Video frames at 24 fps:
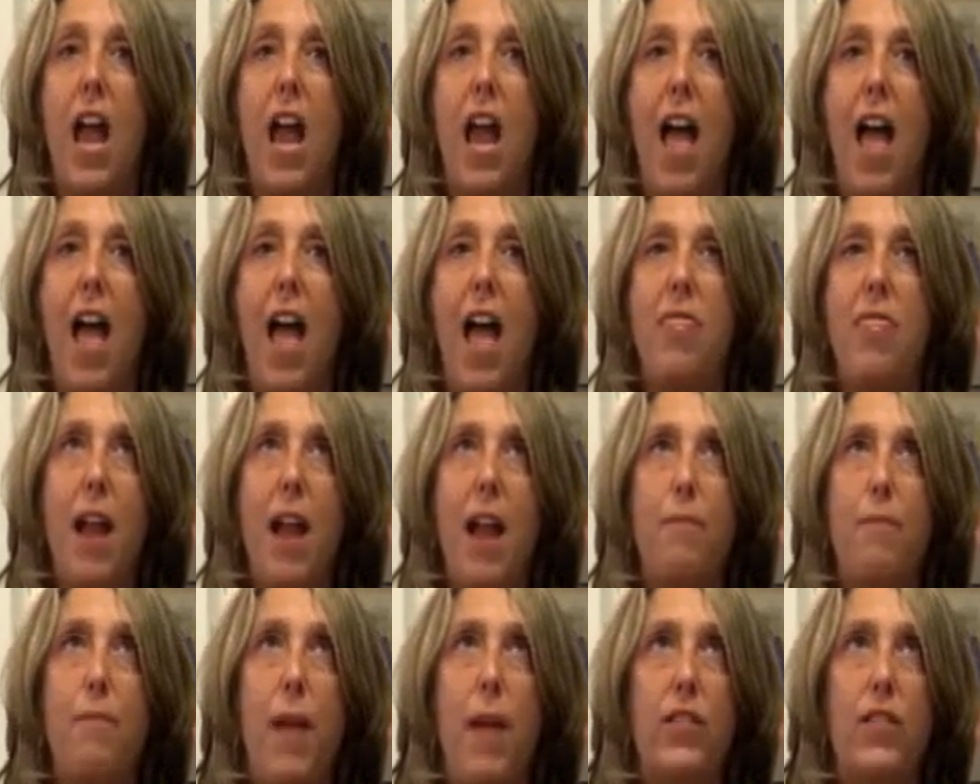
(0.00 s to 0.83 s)
And
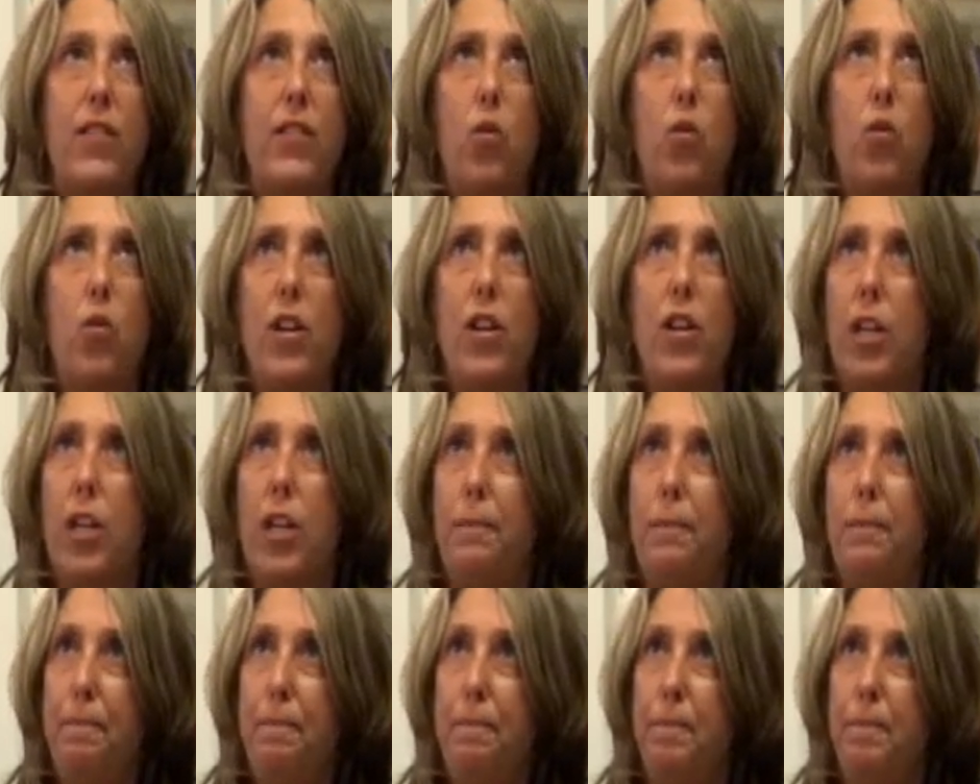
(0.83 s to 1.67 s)
that begs the
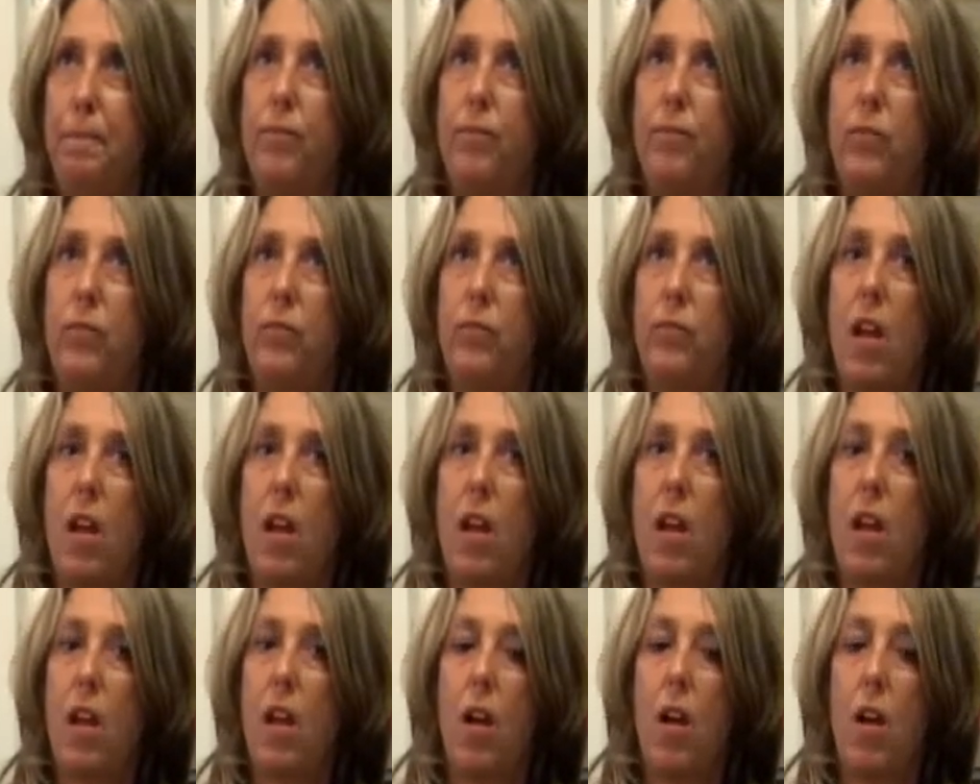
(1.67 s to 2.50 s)
question,
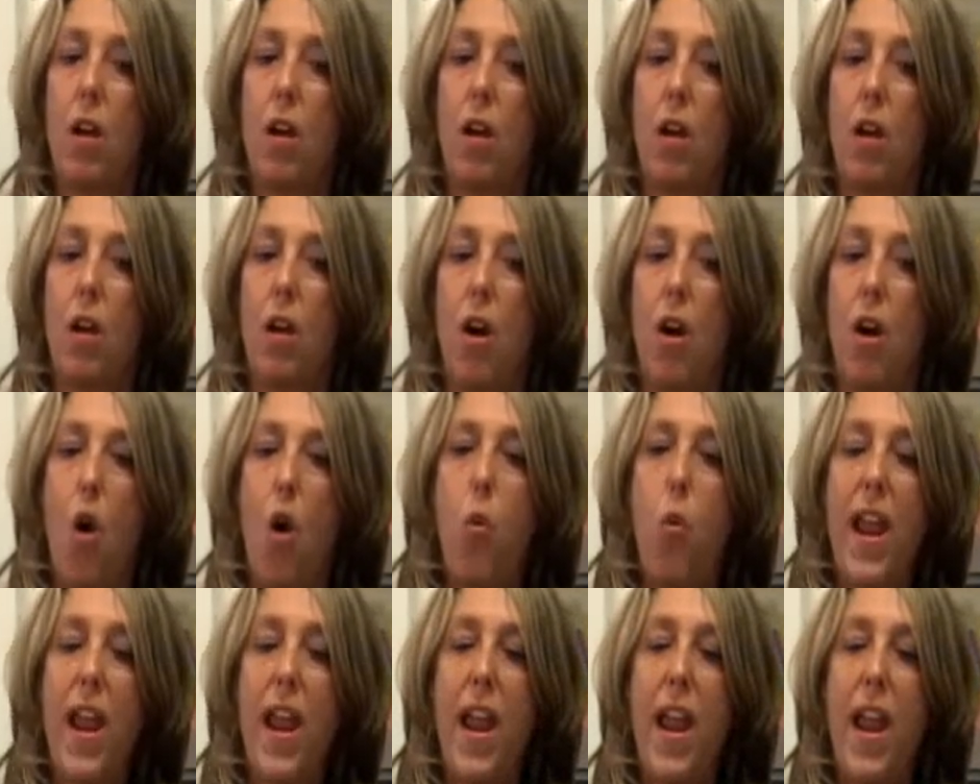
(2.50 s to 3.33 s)
are
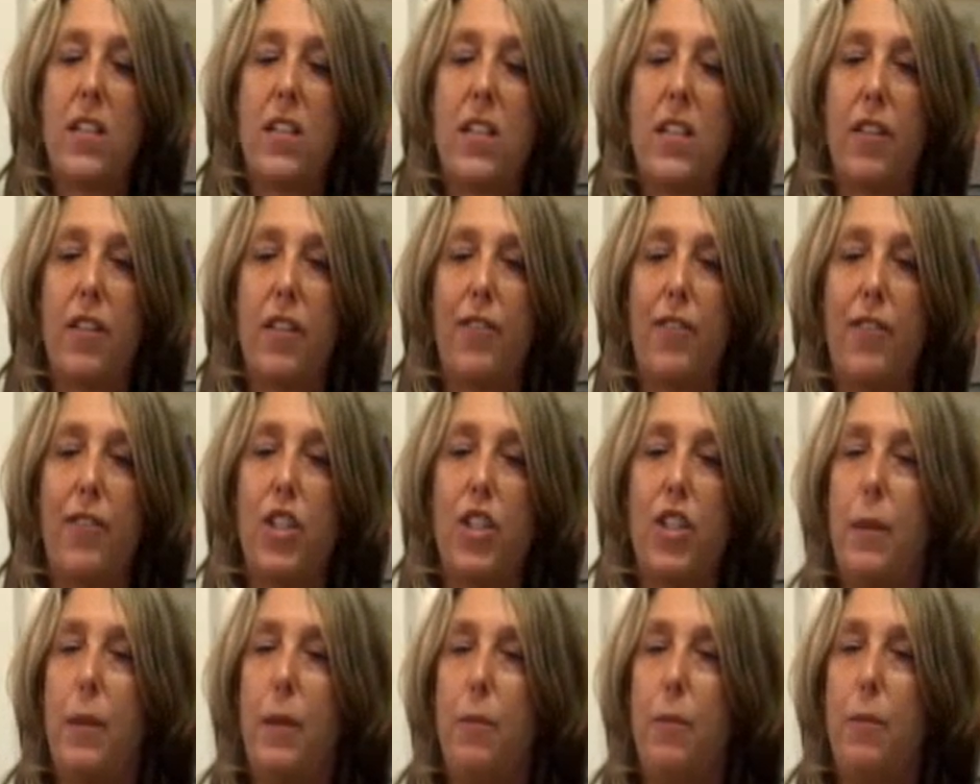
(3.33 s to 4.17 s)
we
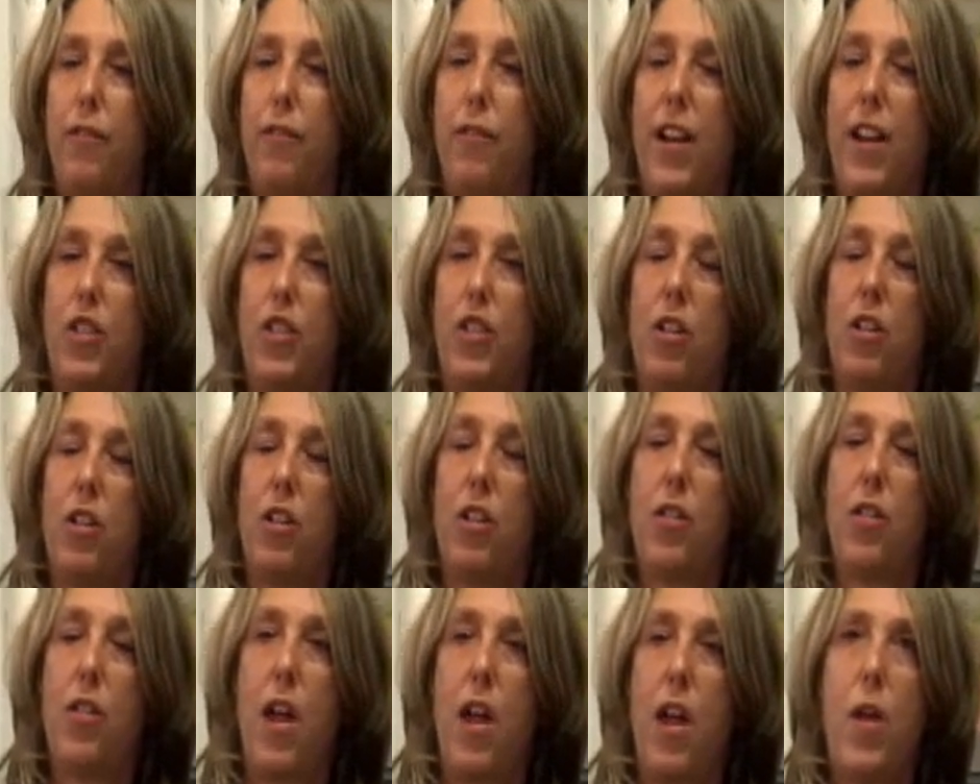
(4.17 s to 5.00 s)
sufficiently professional
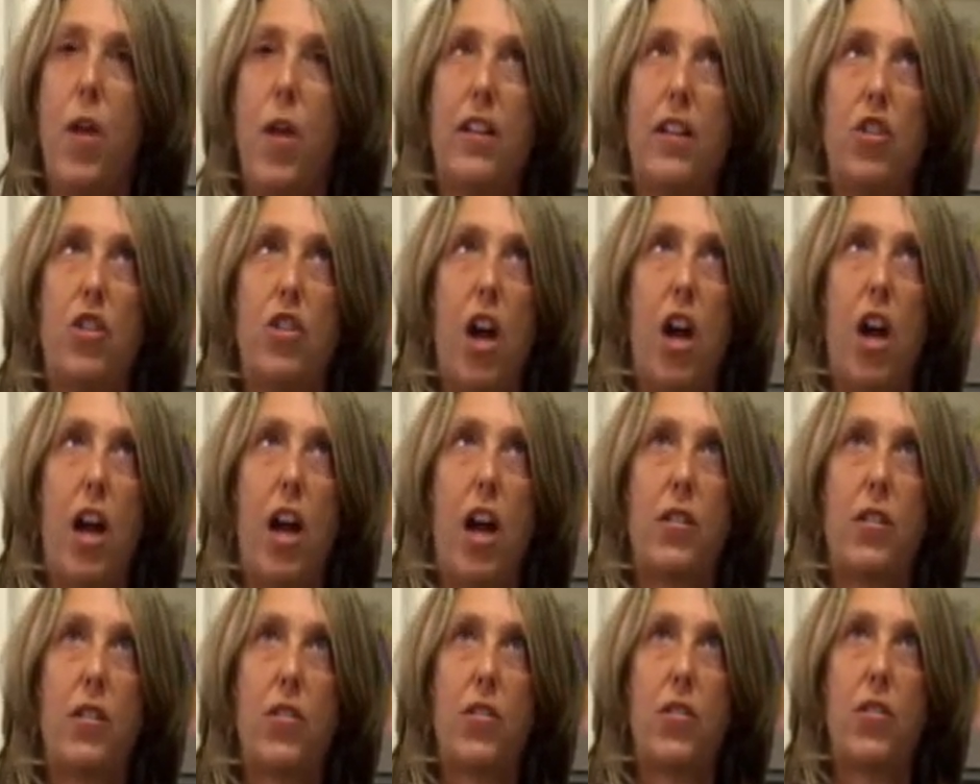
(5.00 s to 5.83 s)
that we can
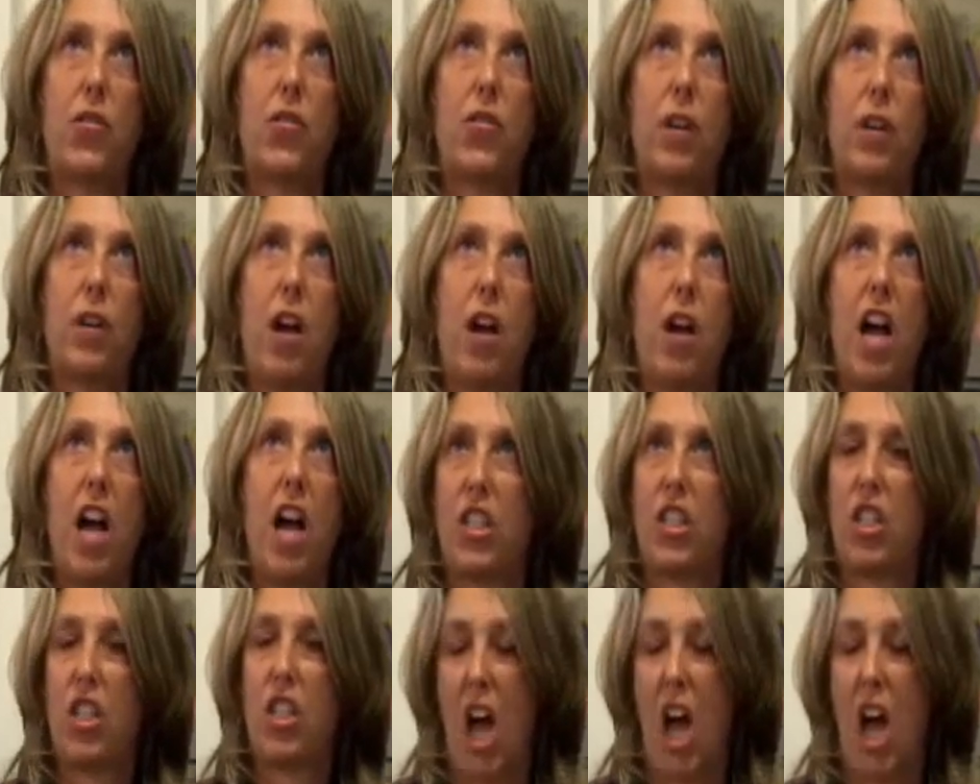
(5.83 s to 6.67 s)
just
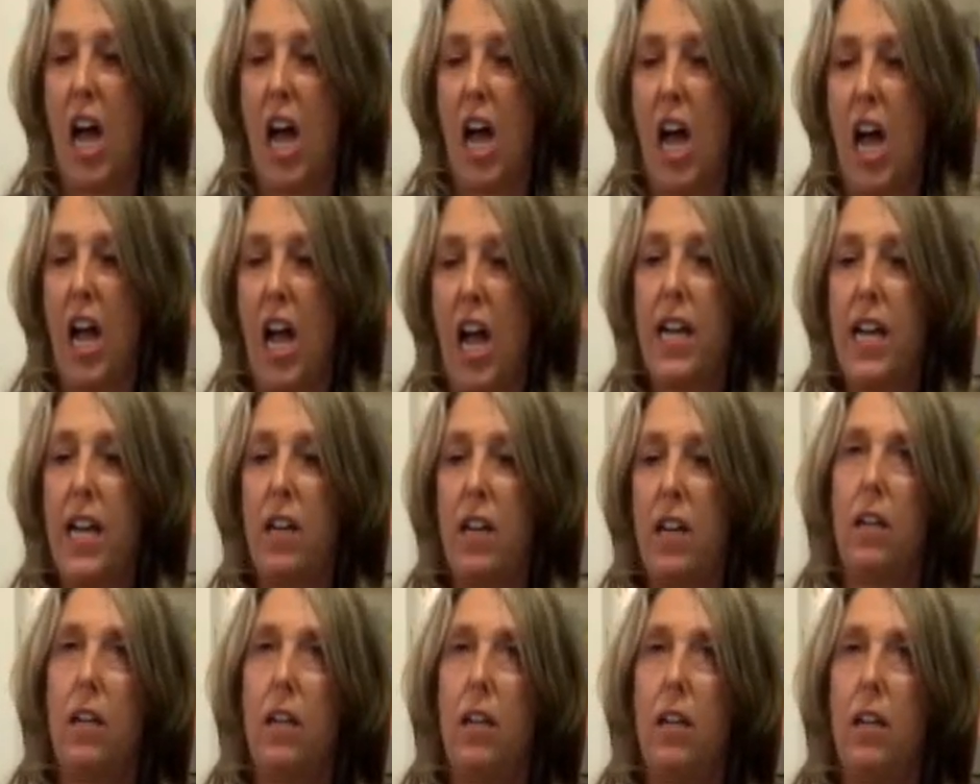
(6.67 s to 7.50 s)

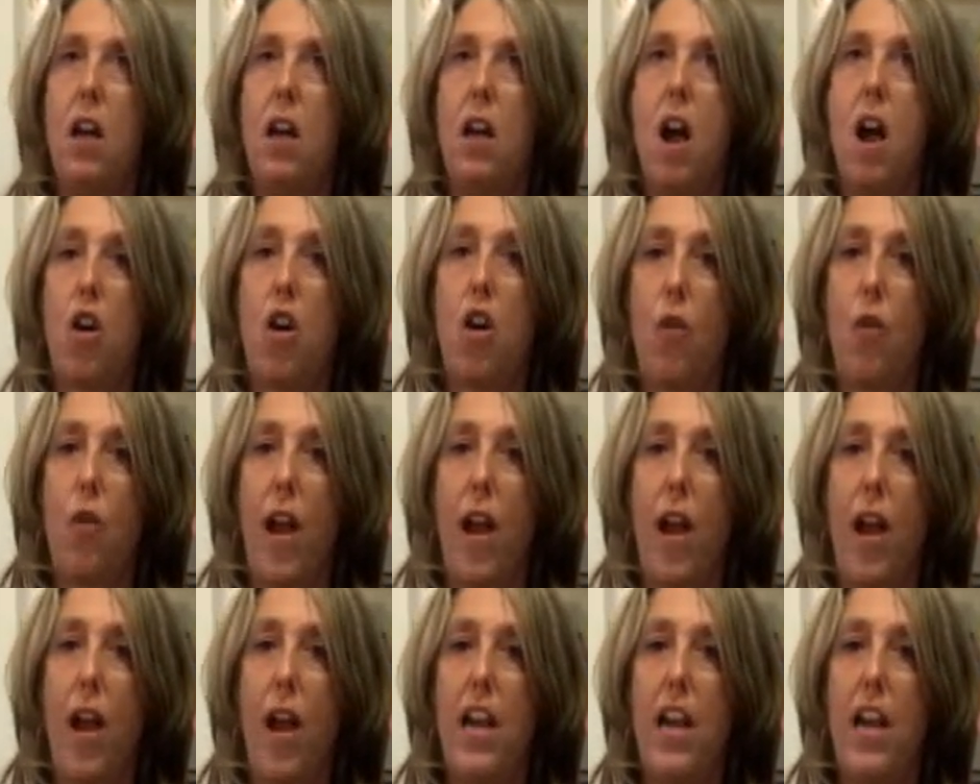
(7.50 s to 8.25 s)
assign a grade